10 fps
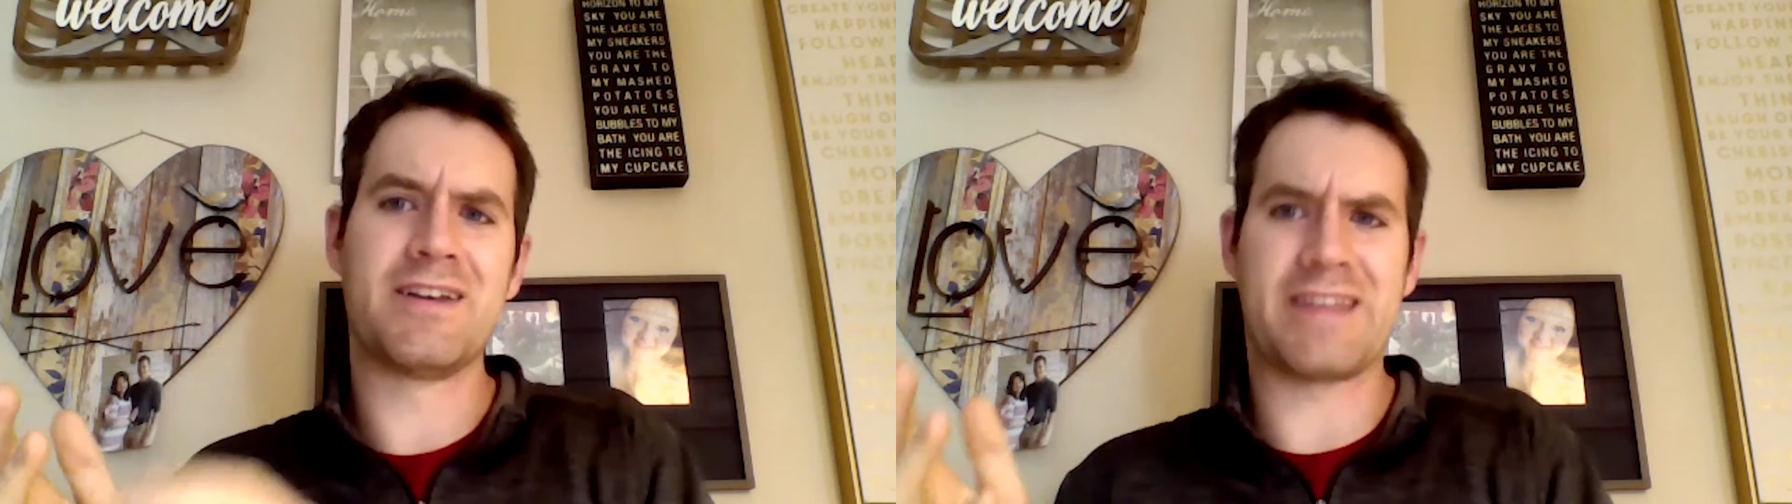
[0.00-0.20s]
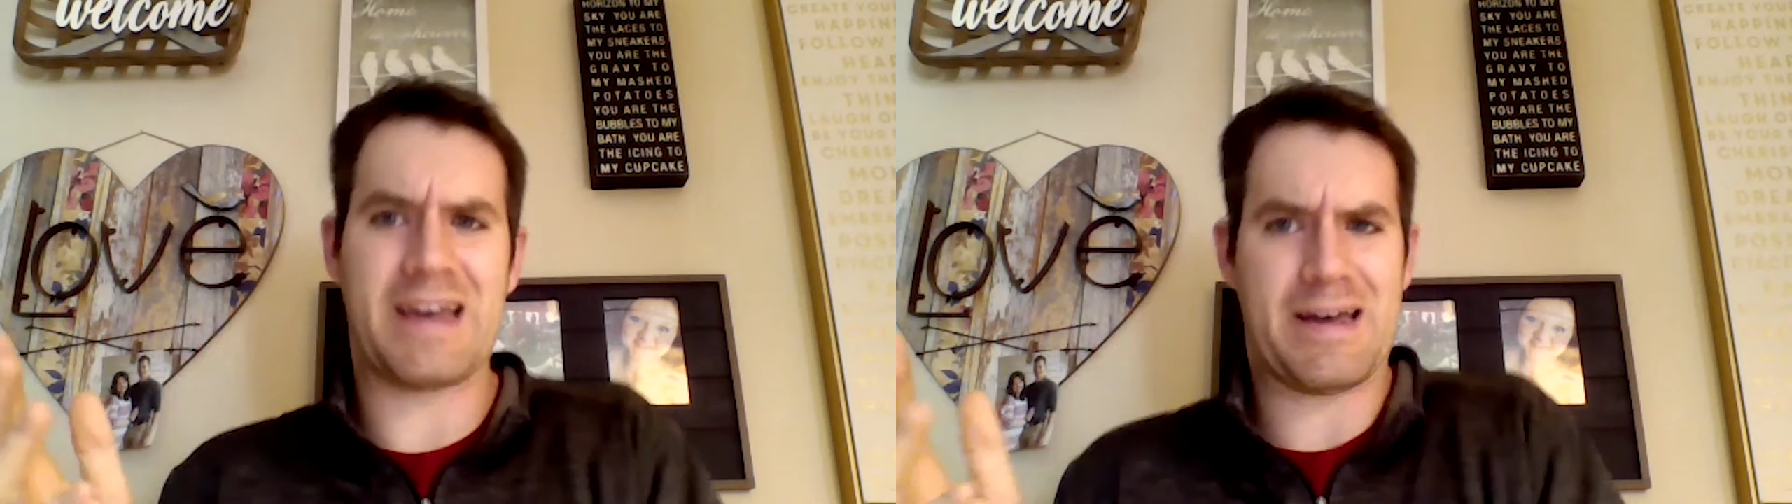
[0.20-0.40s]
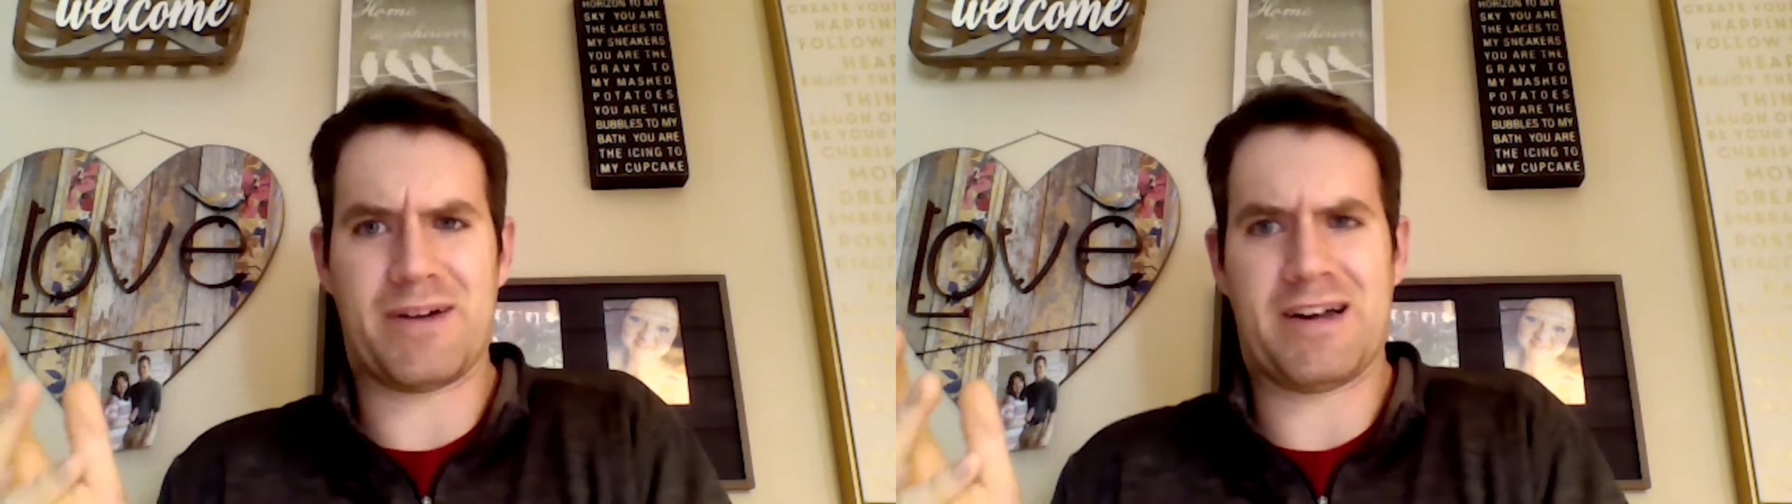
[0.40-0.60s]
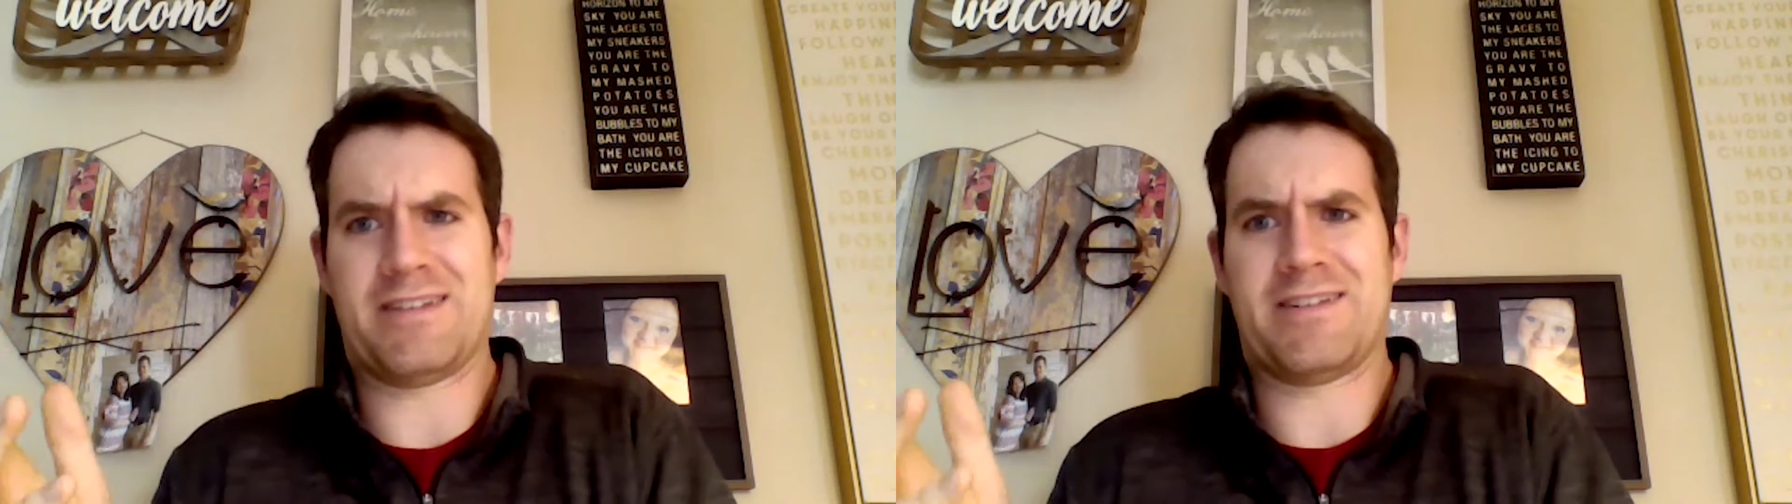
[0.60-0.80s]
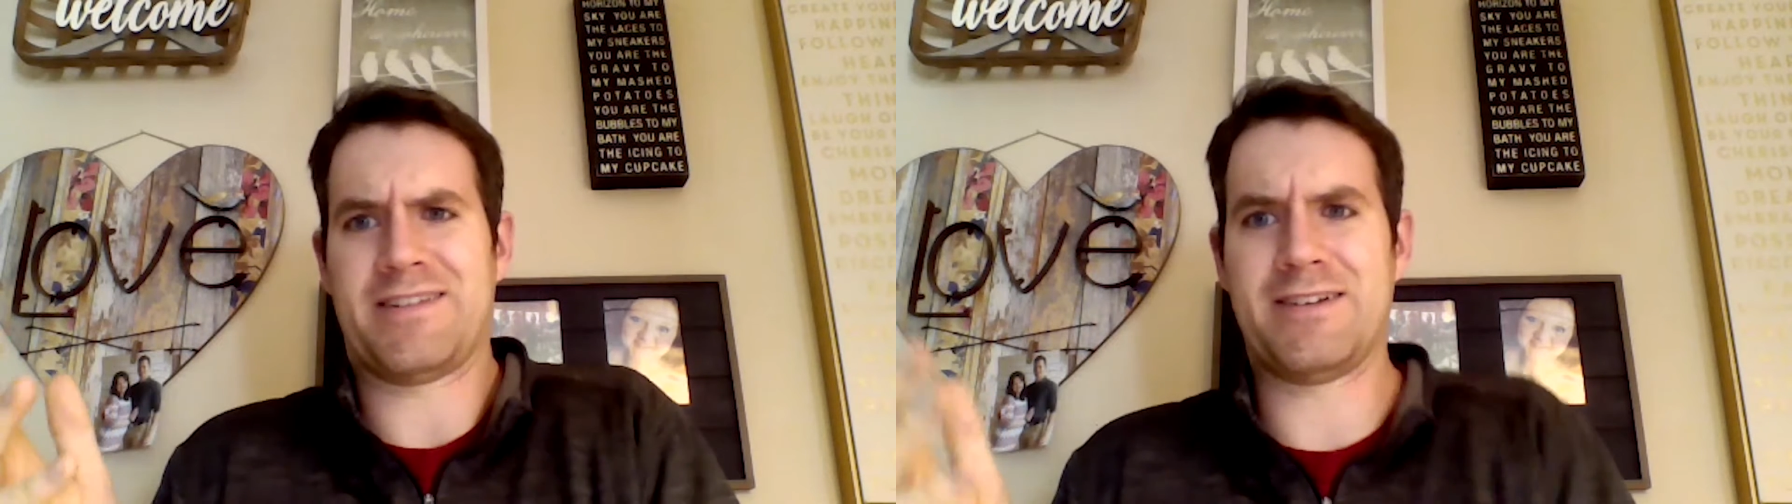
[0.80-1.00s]
that
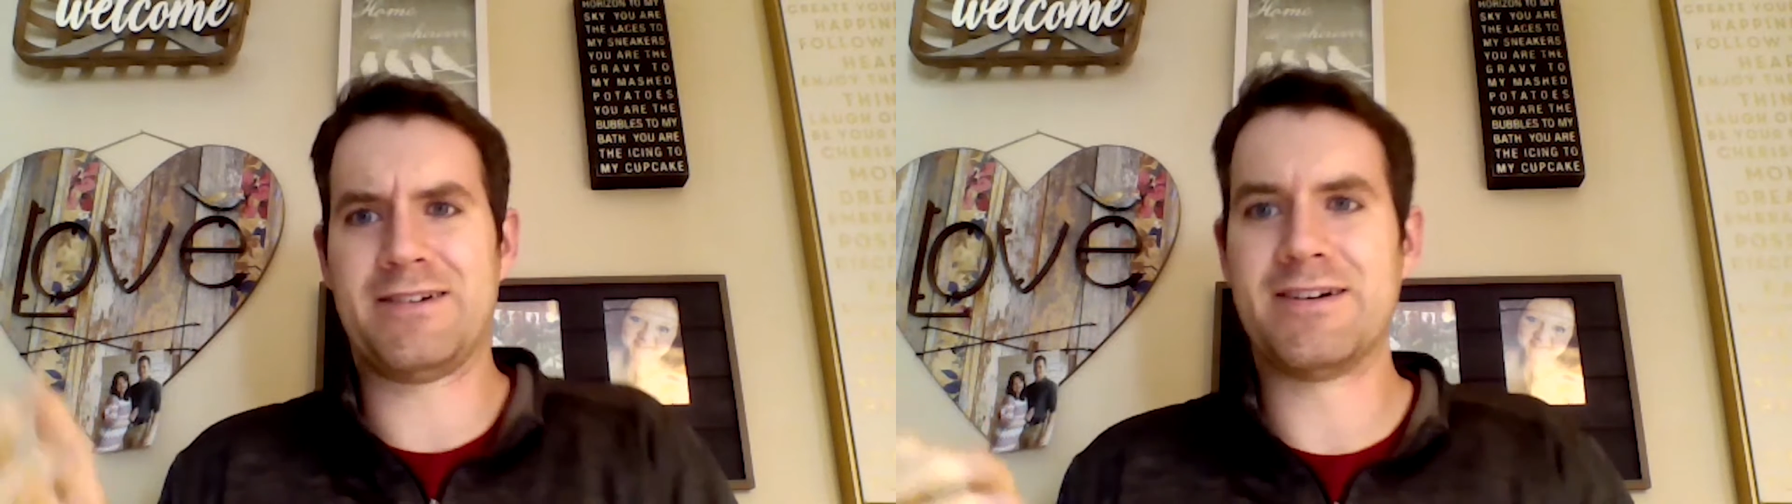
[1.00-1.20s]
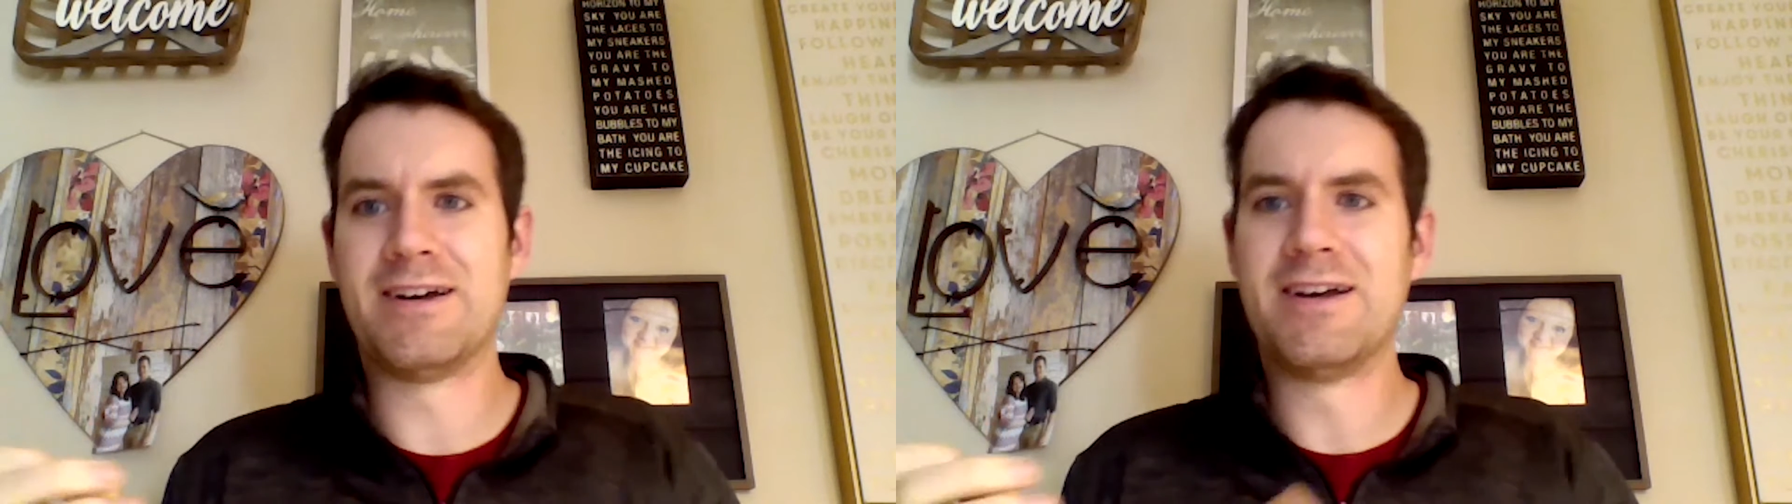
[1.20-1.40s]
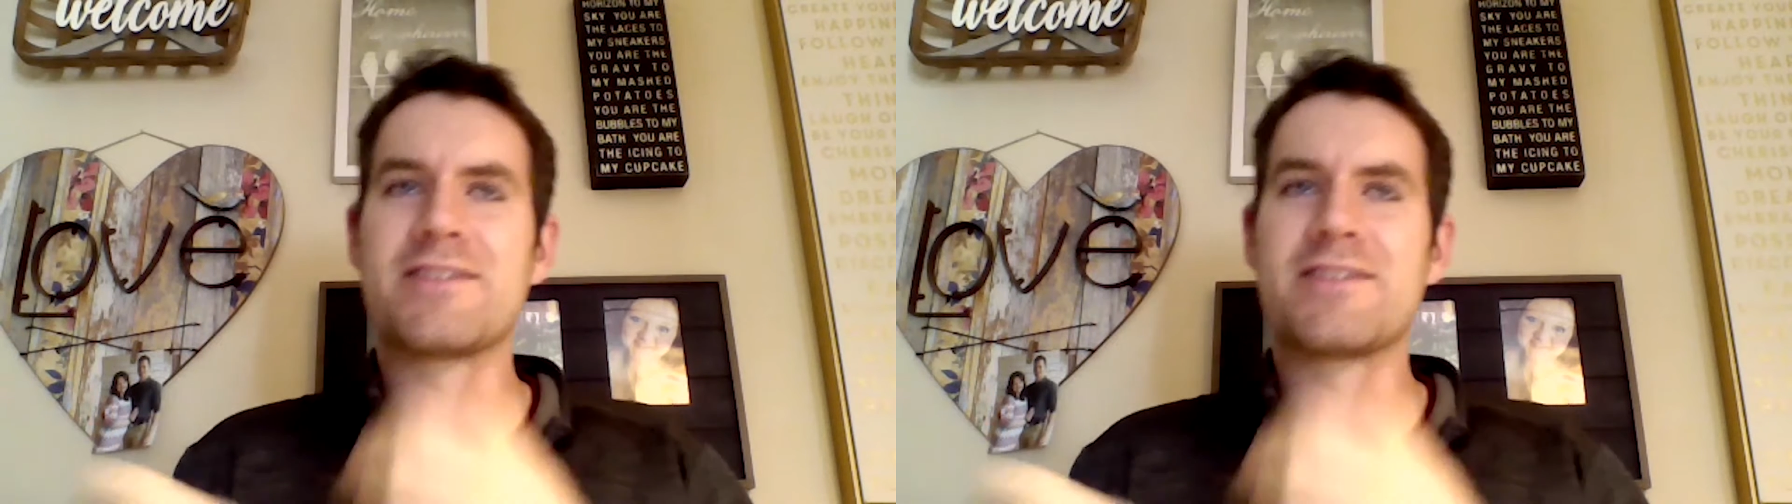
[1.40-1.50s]
bothers you.